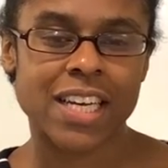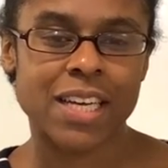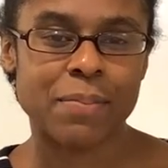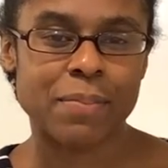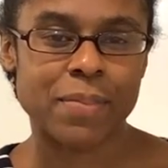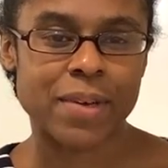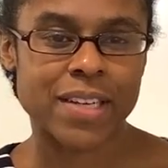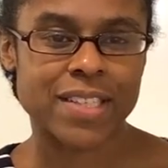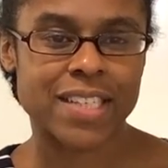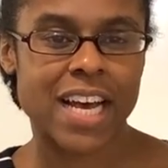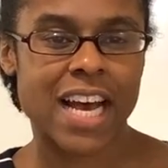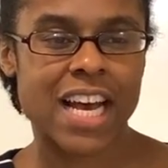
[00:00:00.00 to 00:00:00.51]

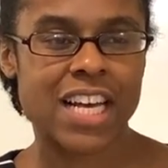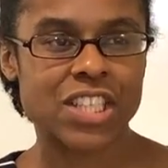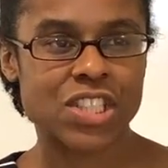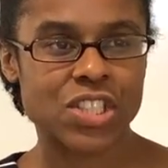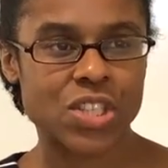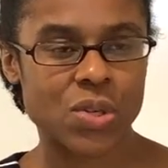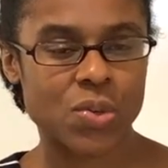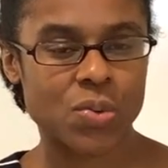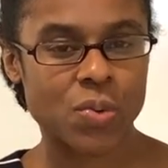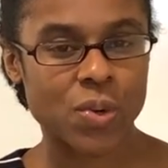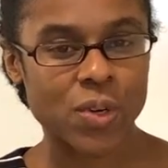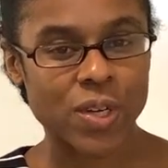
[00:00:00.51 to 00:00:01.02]
Because as
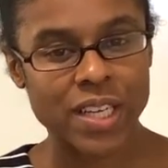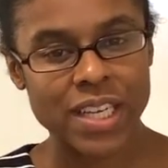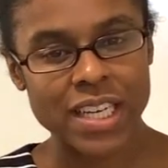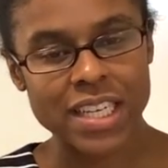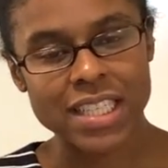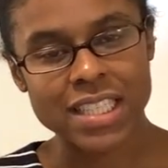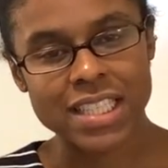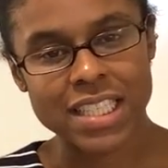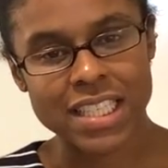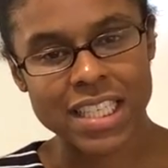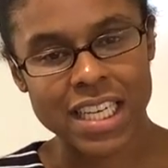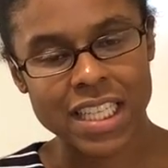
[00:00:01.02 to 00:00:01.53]
you're working
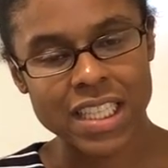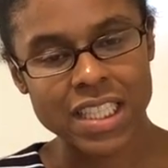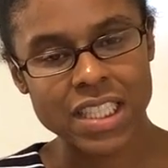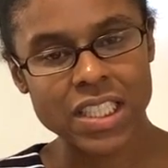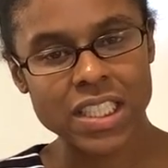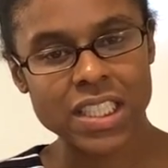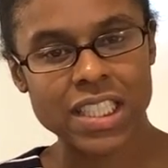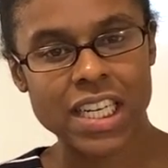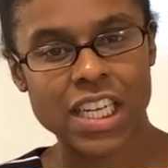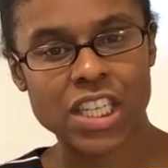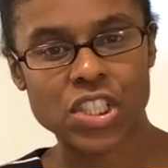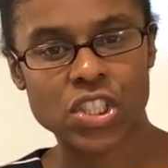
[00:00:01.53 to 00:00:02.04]
together
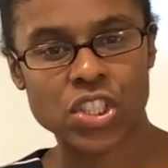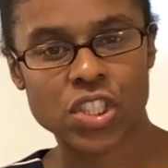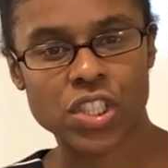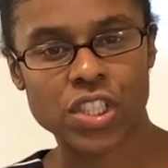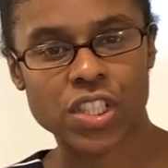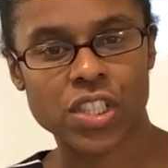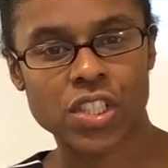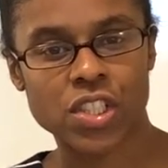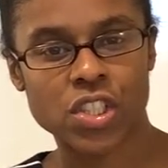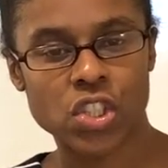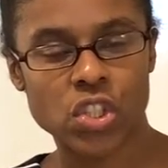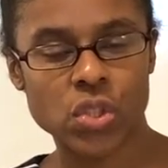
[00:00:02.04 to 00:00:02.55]
and as
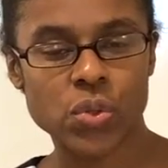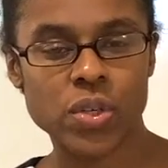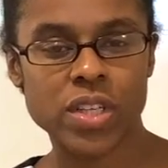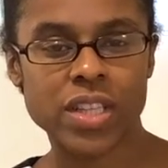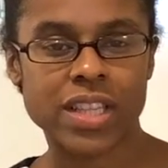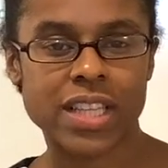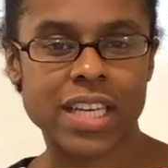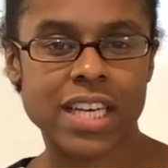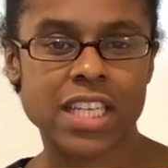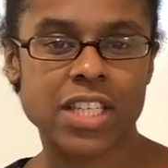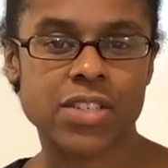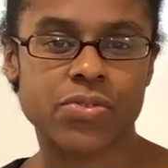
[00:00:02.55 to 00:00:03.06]
you're doing
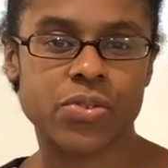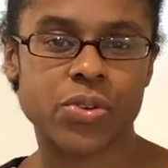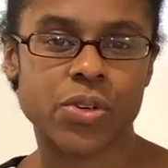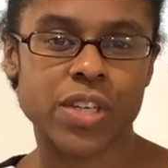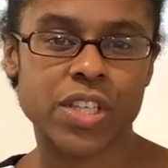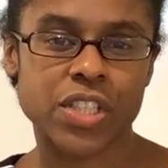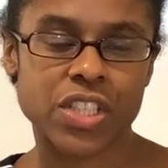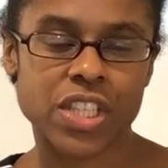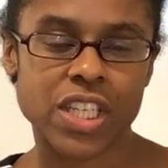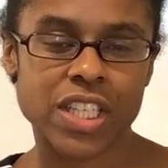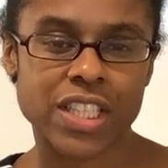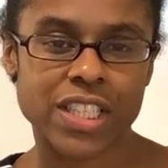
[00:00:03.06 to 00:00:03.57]
things for
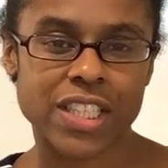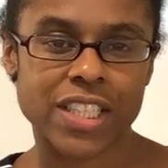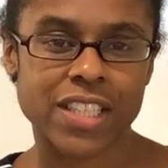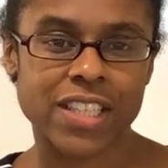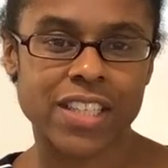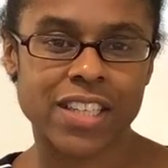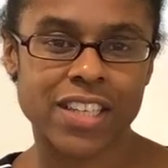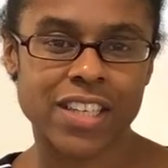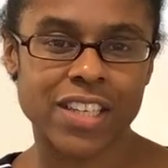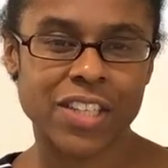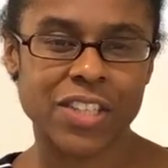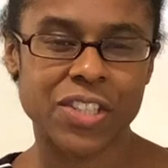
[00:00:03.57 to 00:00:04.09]
each
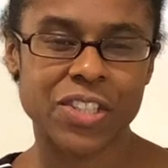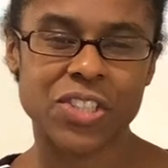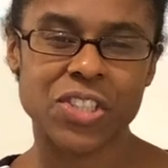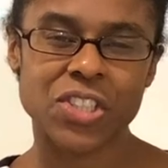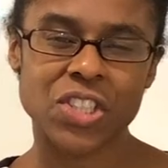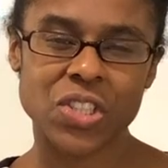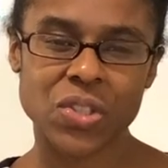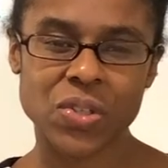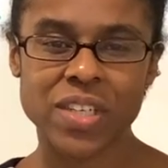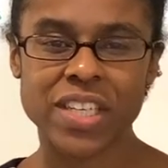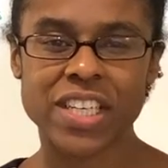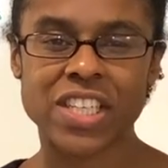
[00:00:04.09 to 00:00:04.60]
other, you're
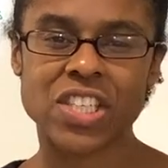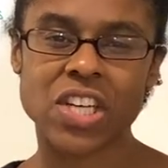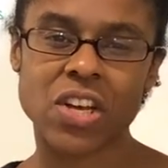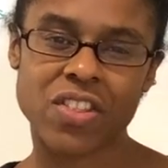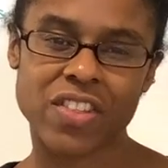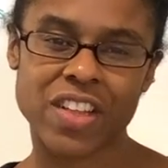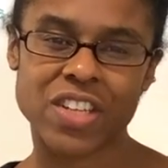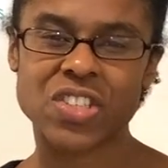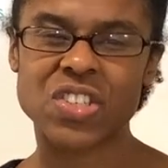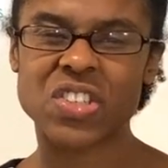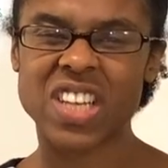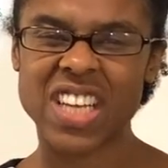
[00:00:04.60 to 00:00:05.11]
showing each other
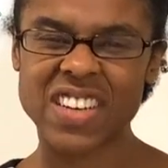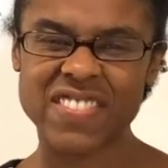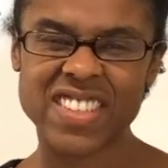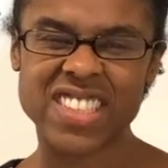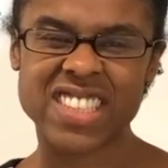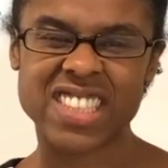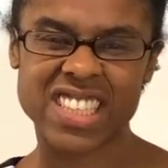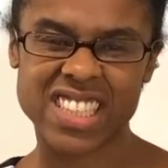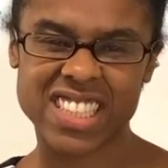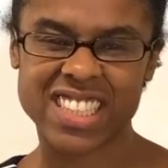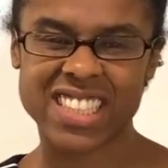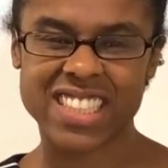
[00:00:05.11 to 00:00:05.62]
that you love
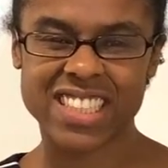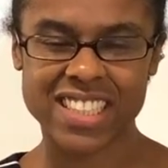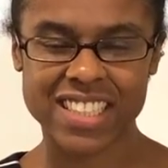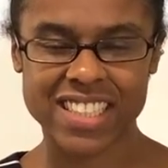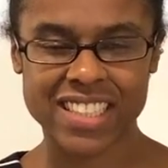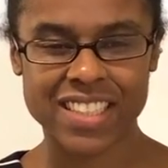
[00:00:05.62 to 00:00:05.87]
each other.